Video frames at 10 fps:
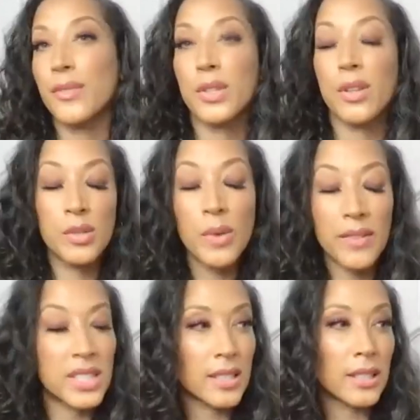for those who
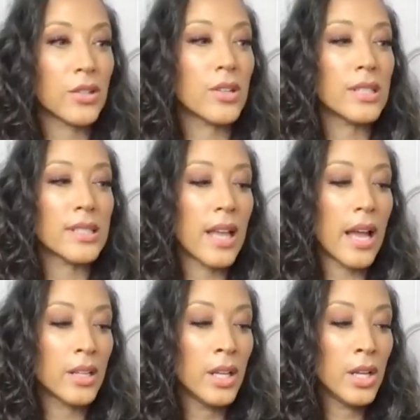haven't seen her, is
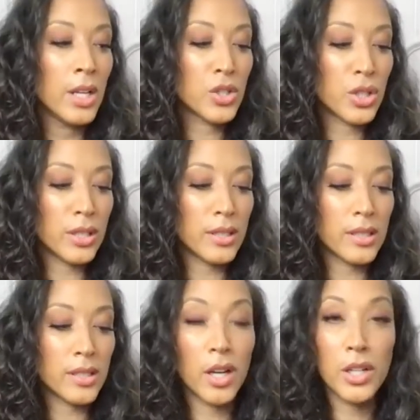that she
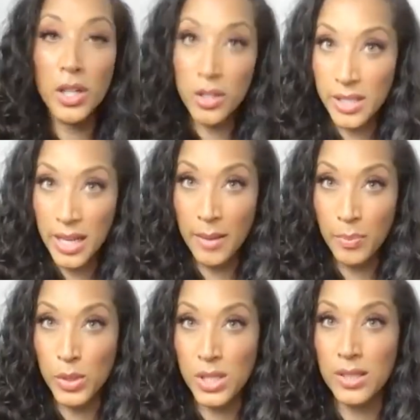is a Hertep,
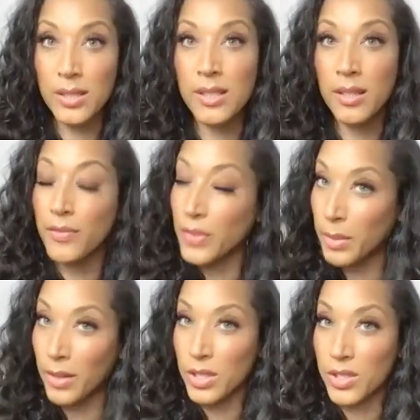which is the
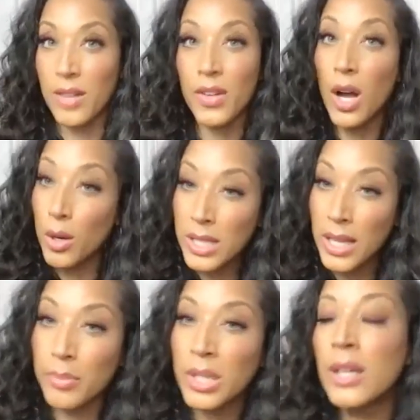female version of a
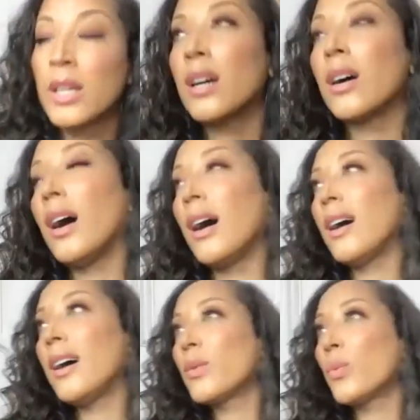Hotep,
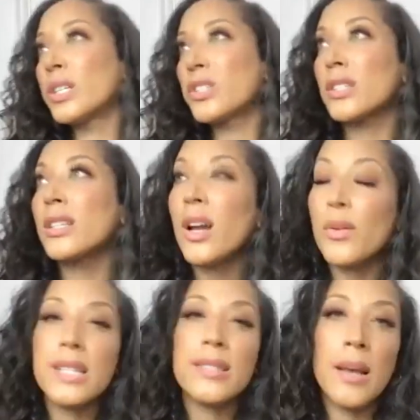uh, which, you know,
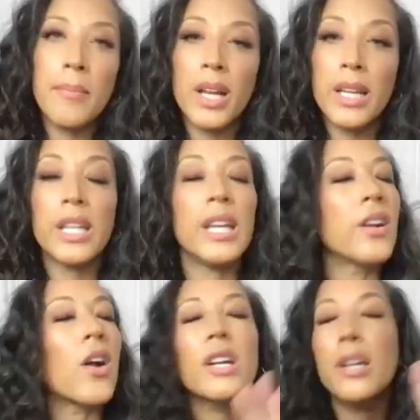is somebody in
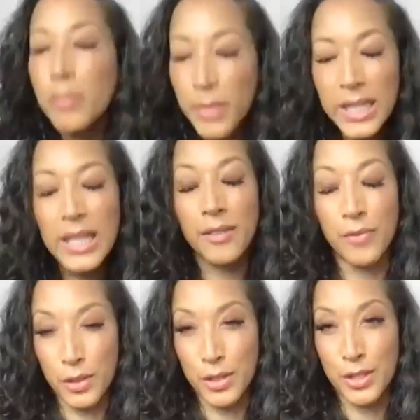our comedic
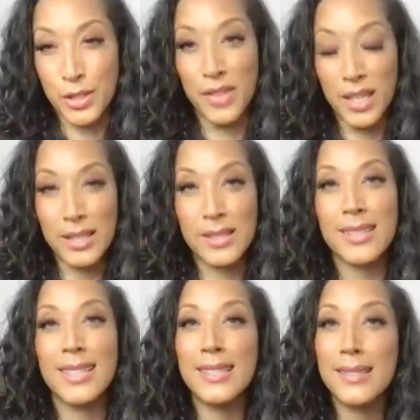version of this,
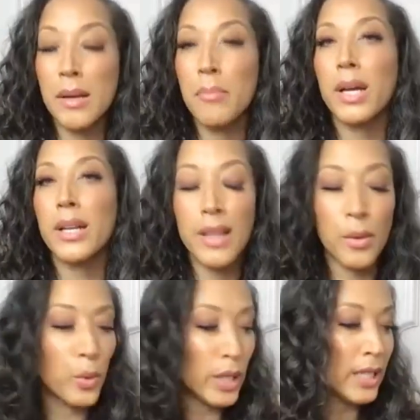is somebody
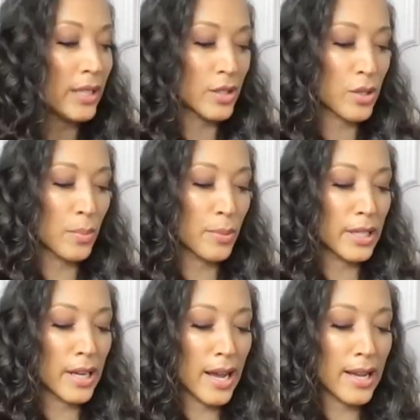that we
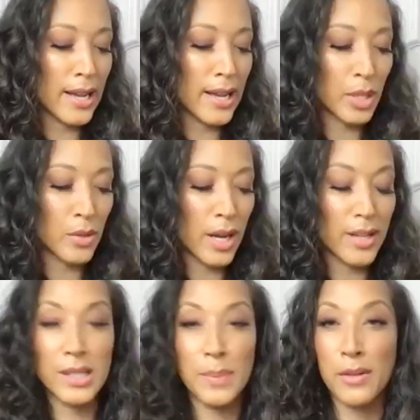interpret as somebody who kind
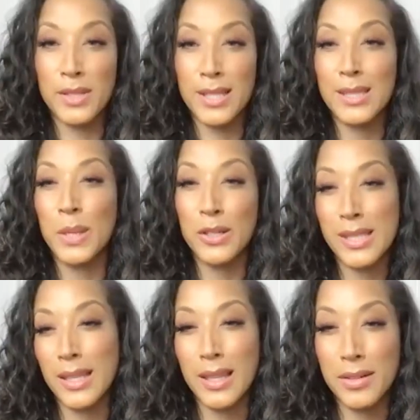of spouts
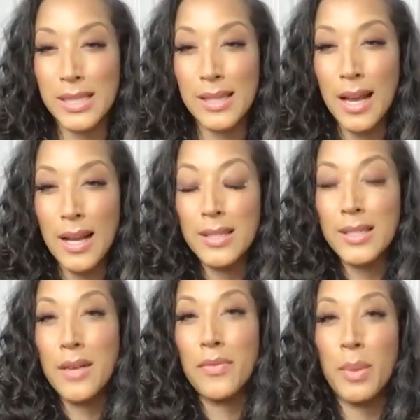conspiracy theories and that kind of
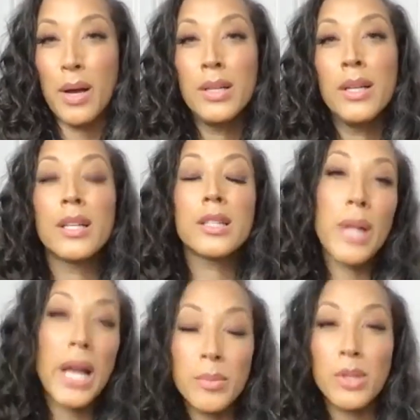stuff about the
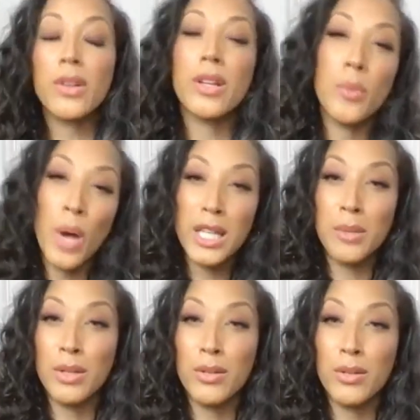Black community, the white
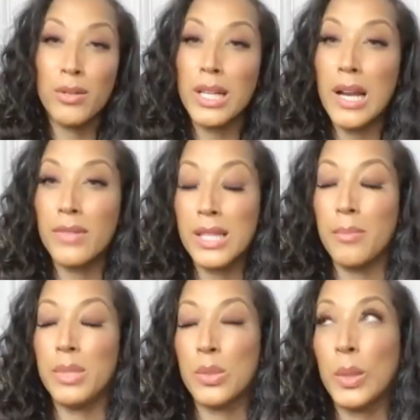community, and everything
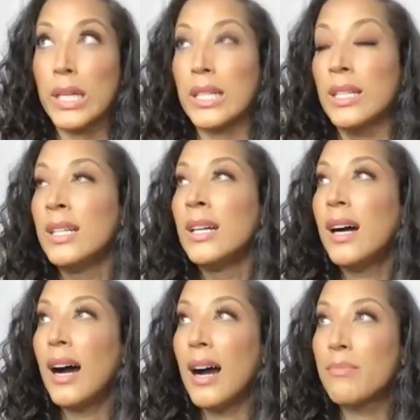in between.
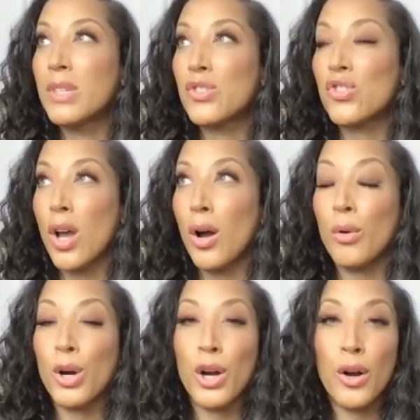Um,
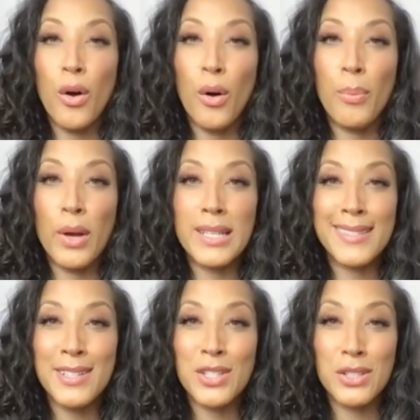so her whole point is
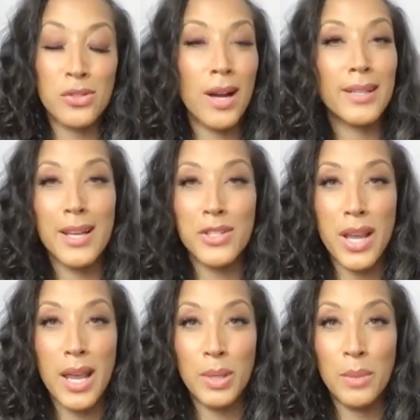that she's trying to
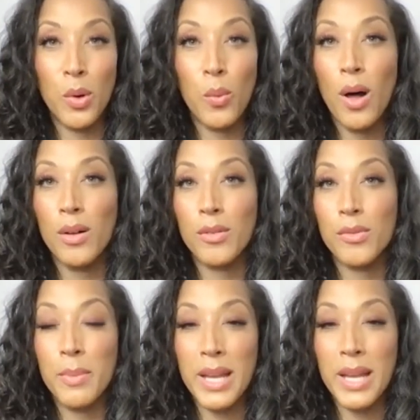educate people while
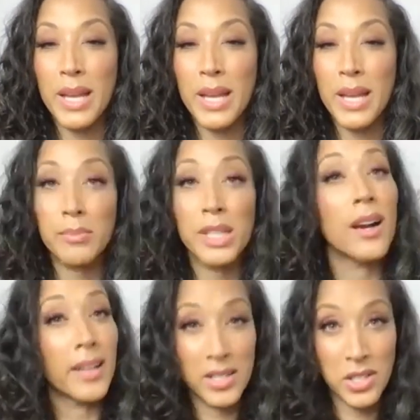remaining supremely
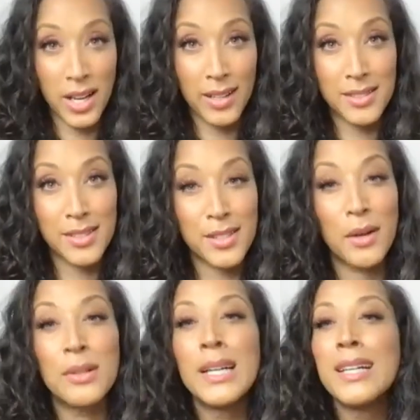uneducated.
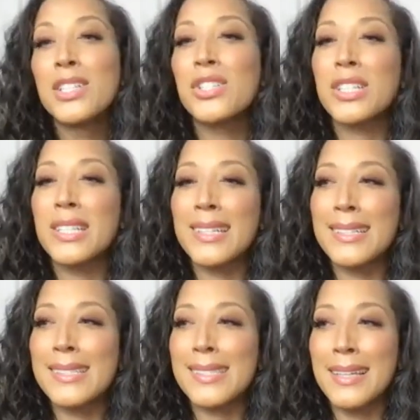So she
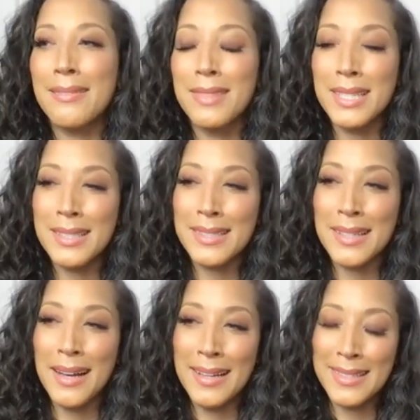is in this
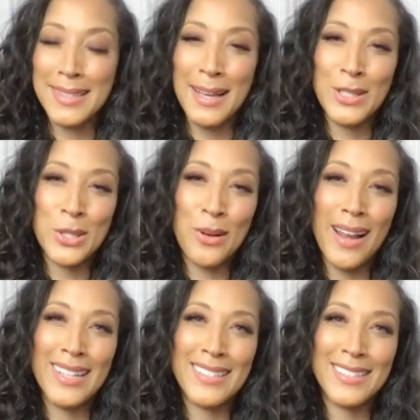uh, sketch
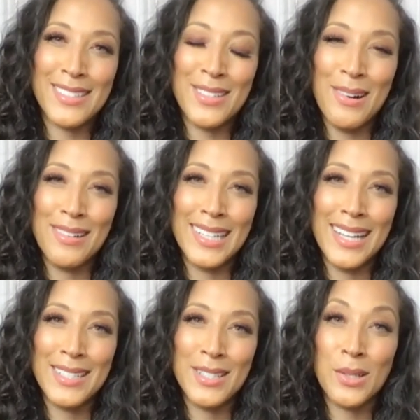trying to start
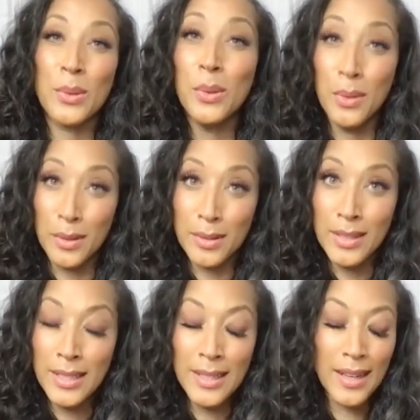a school
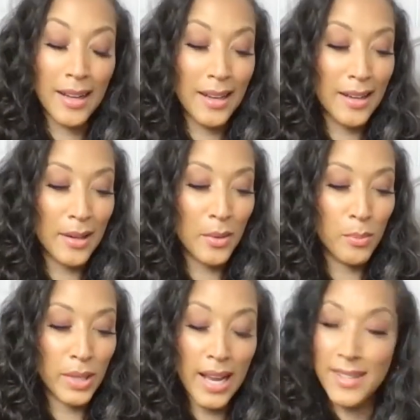uh,
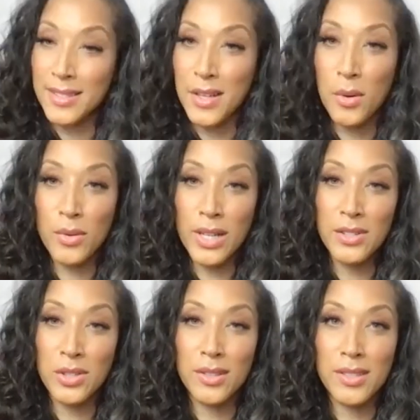but has no
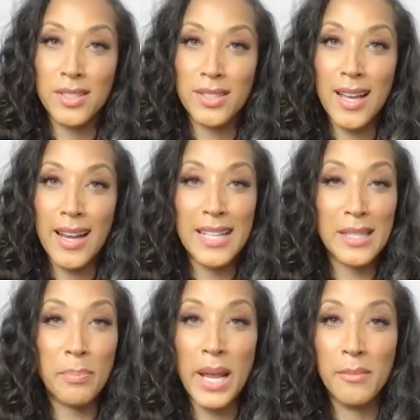credentials and just kind of has a
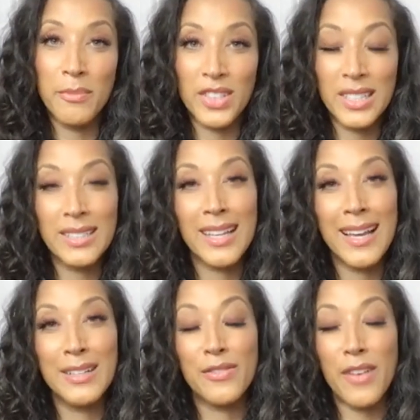pamphlet
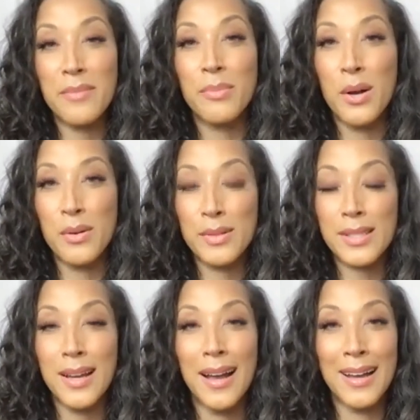and Venmo's
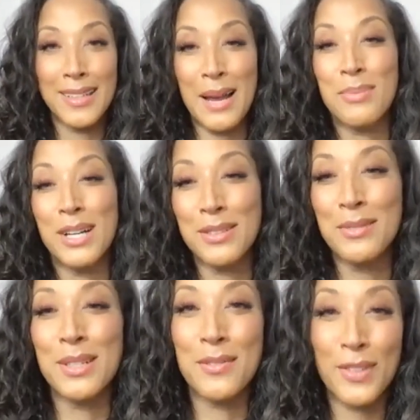uh, Gabrielle
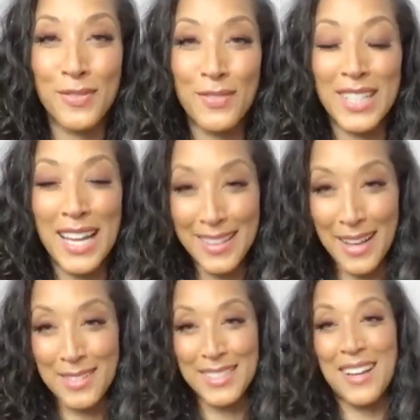Union for
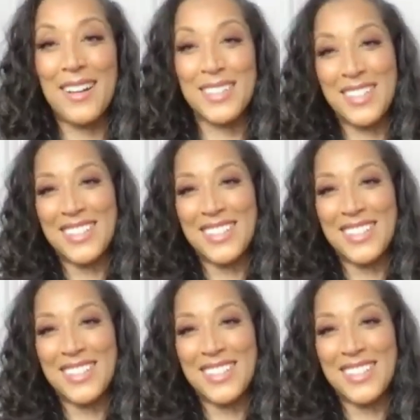$58,000.